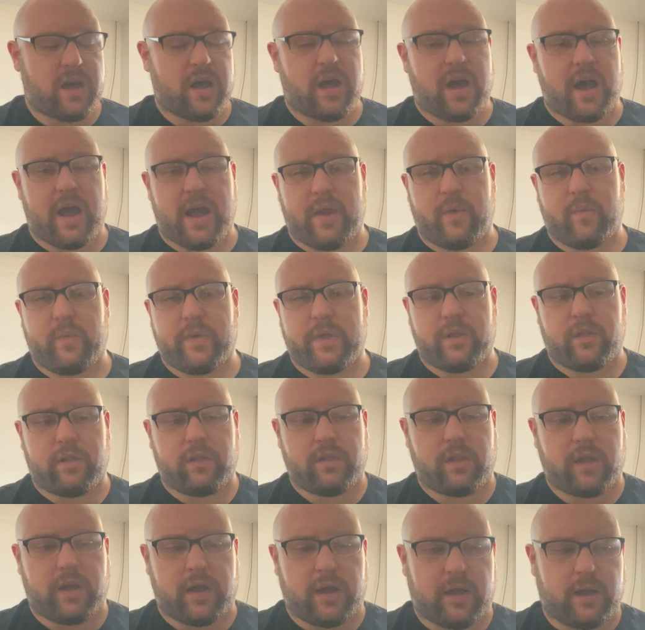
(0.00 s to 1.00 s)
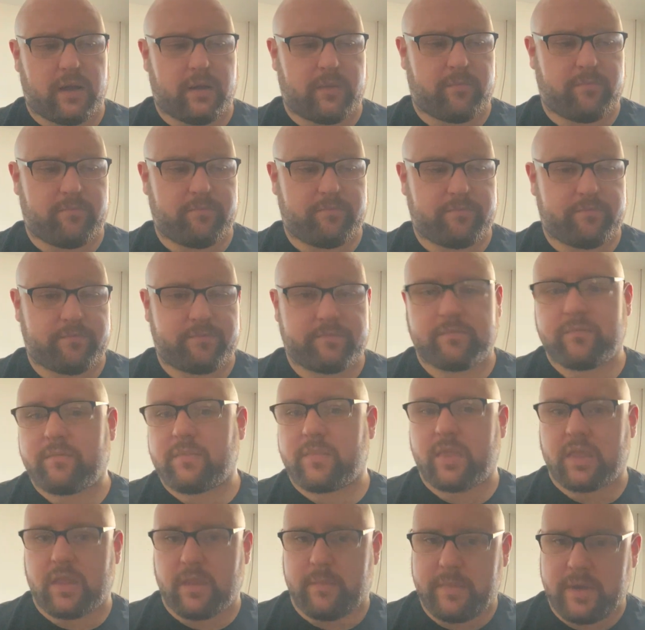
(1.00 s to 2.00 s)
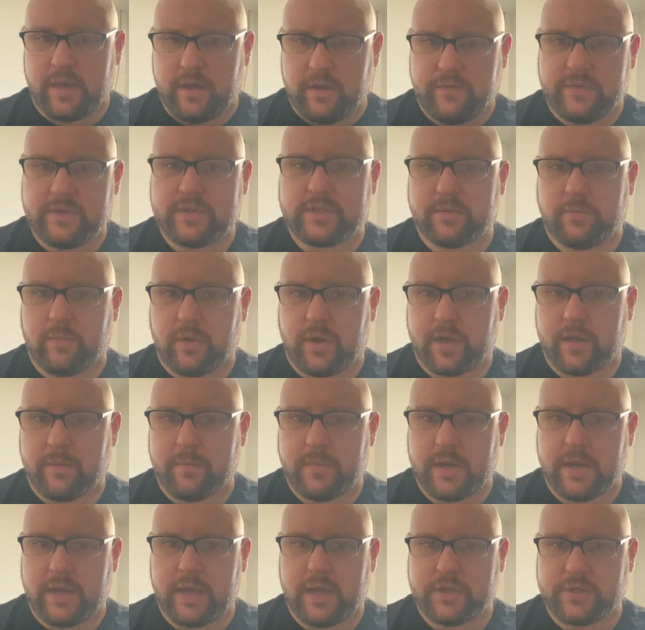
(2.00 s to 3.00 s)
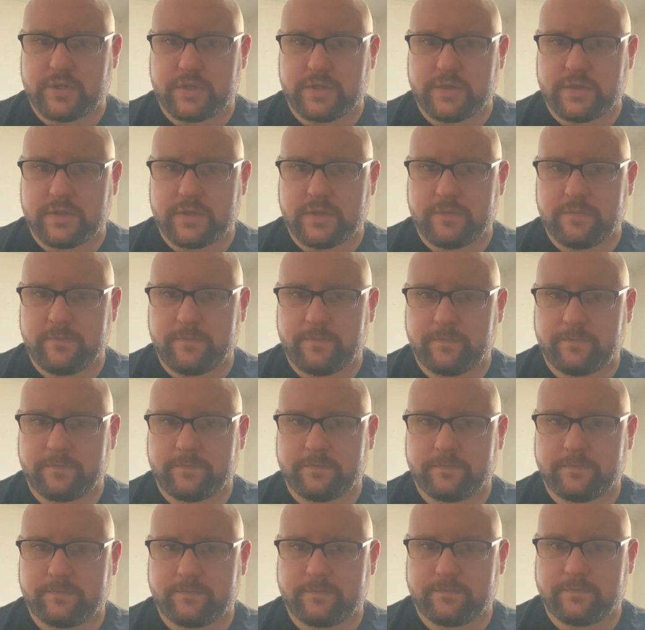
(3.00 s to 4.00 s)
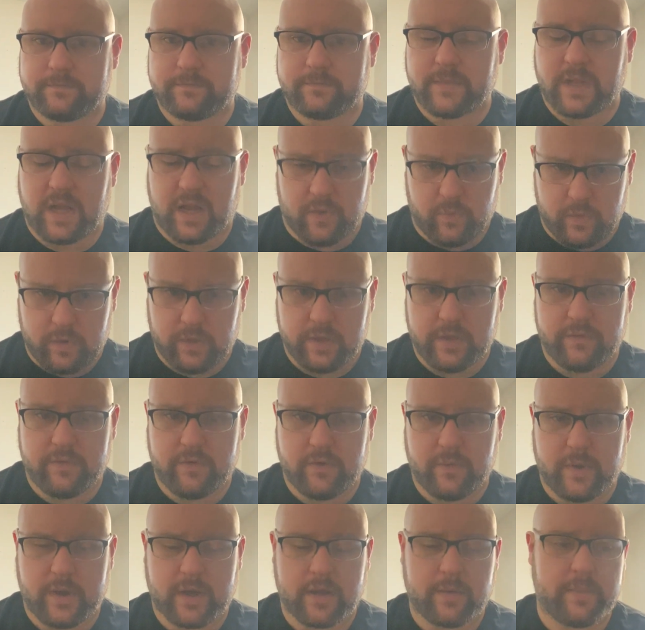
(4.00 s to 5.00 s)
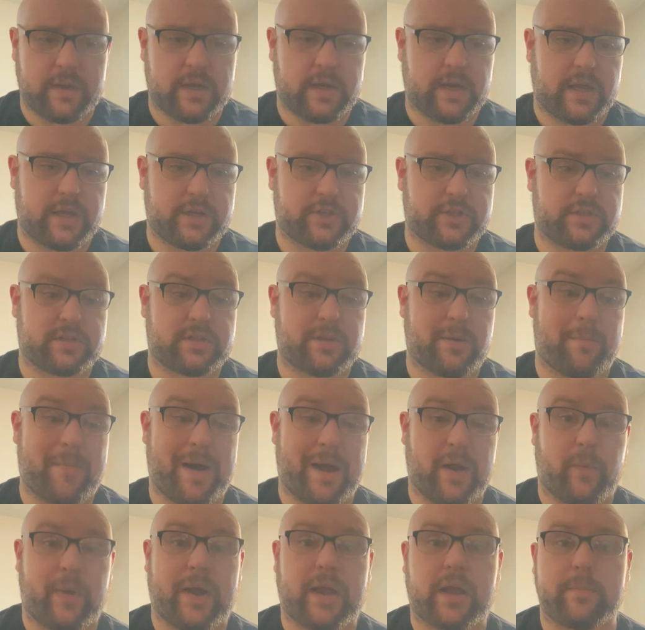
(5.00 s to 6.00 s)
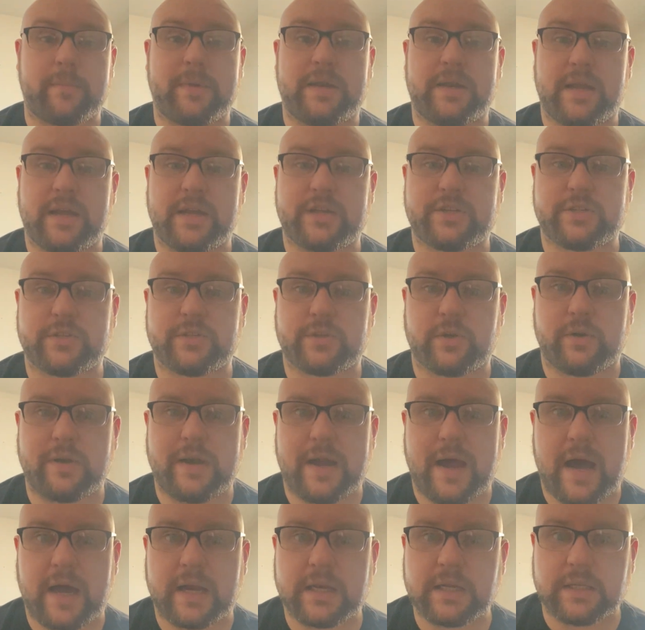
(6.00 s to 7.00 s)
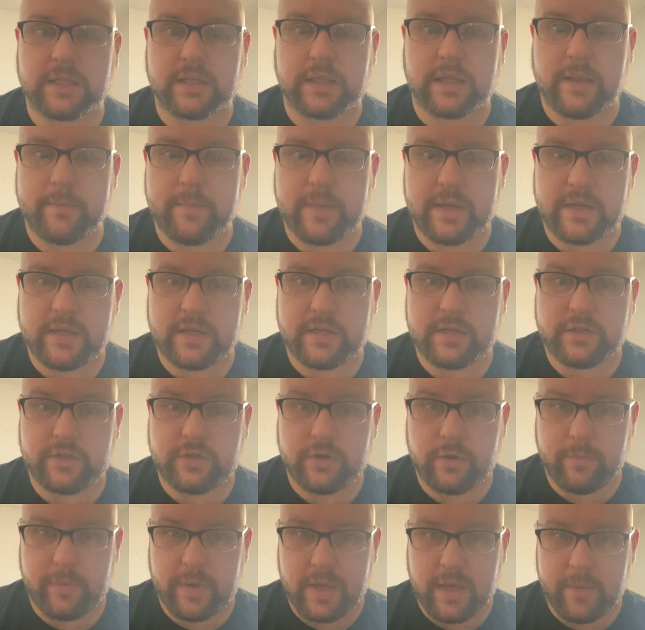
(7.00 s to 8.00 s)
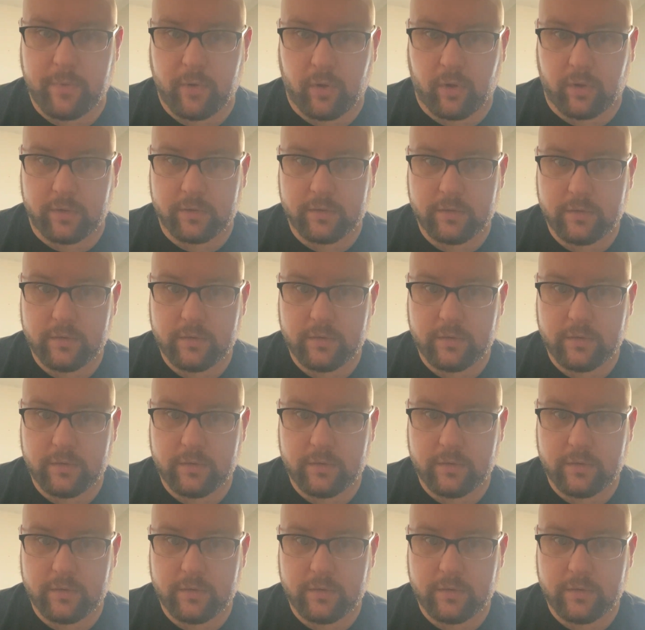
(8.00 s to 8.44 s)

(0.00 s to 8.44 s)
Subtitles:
I will, let me give you some recommendations. I will give you recommendations. My recommendations are not limited to 2 people.